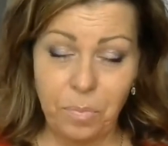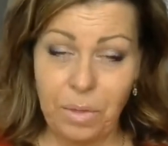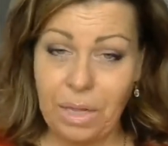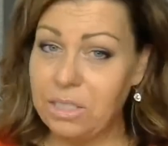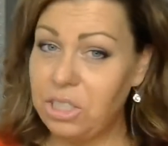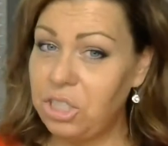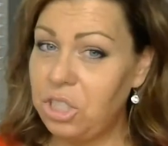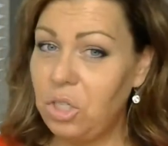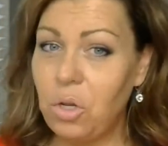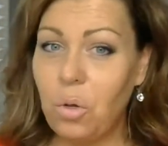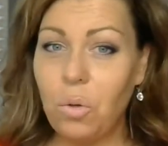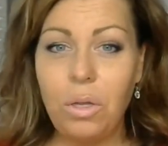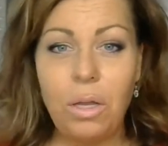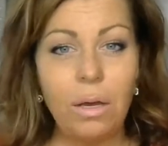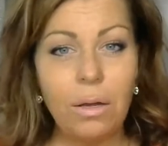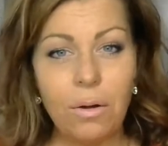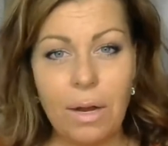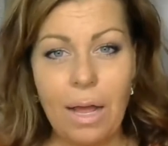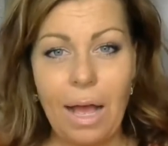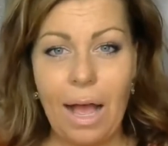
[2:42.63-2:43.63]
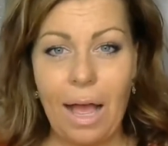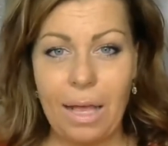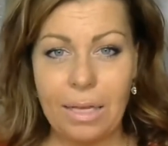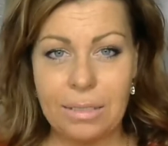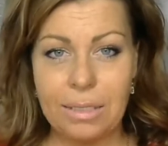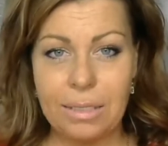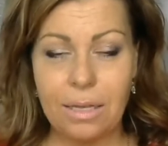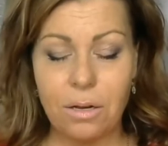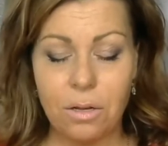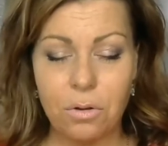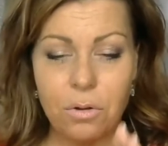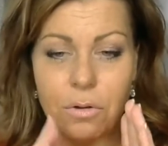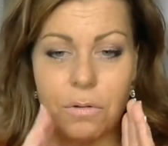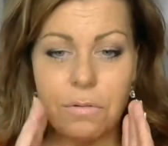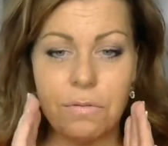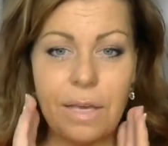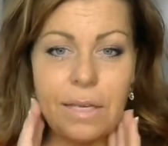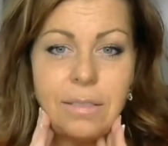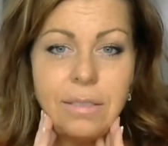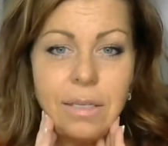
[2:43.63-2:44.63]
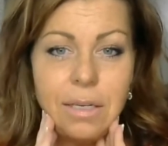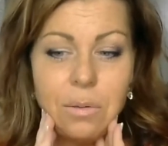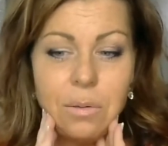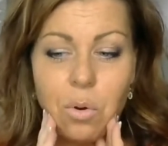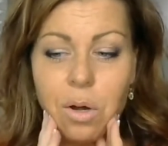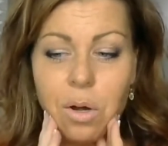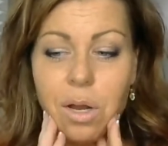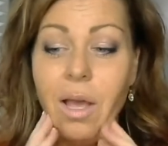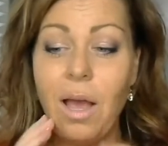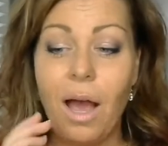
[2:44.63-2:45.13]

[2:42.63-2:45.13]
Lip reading: And she no longer has that on her face anymore.